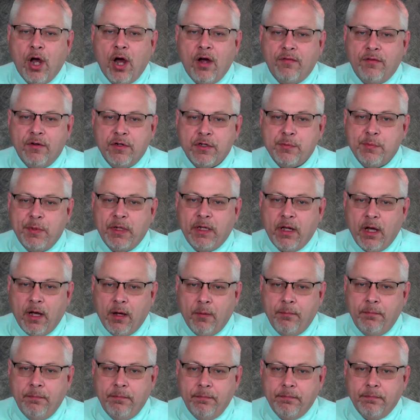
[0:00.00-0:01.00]
offers
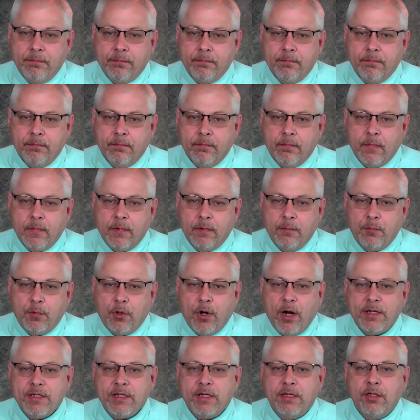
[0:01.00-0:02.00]
become.
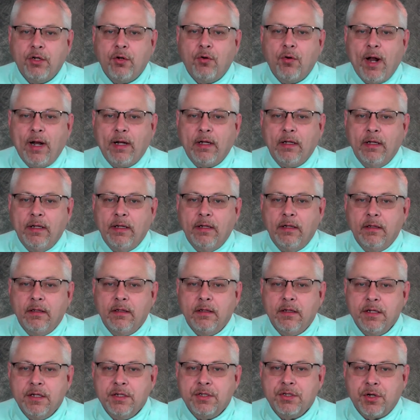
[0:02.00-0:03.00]
Pricing correctly
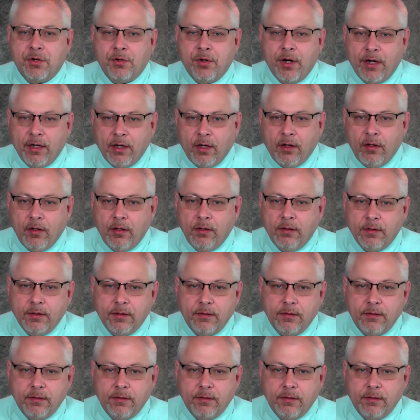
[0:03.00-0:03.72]
is critical.